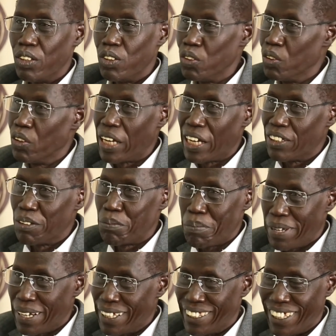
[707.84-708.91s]
you know, as a
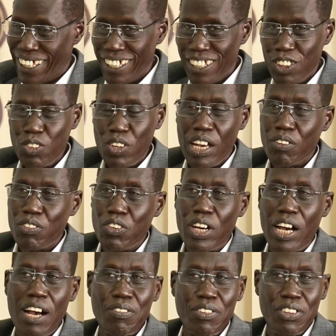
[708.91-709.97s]
manager, you have to
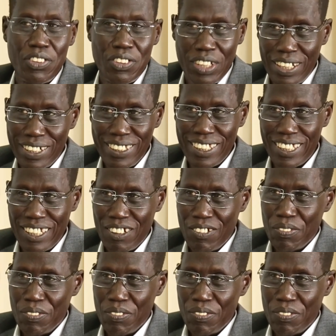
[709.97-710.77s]
have a strategy.